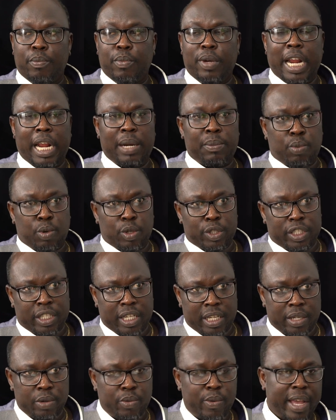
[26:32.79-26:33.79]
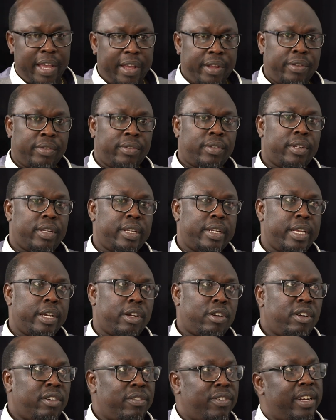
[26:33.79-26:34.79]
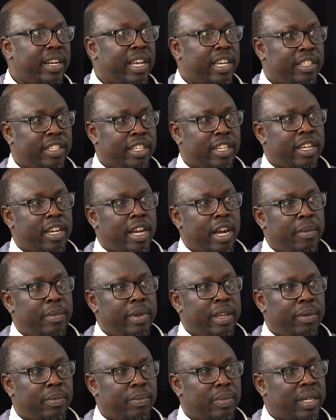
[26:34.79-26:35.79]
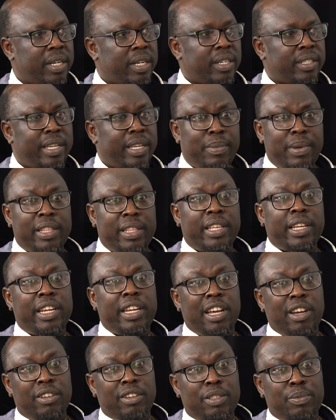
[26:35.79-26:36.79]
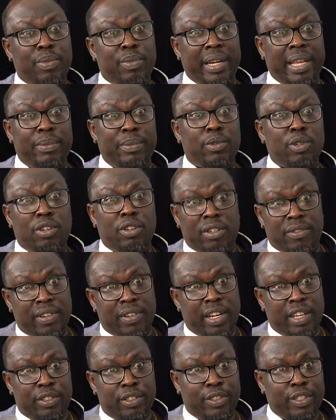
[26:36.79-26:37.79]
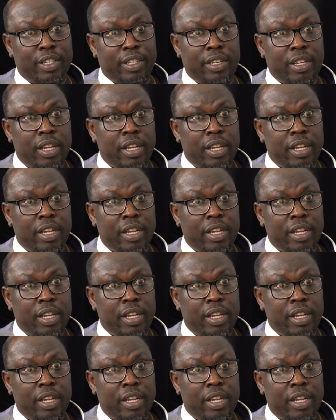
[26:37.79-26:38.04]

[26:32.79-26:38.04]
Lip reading: but unfortunately when the COVID-19 come in, because everything now is blamed to COVID-19,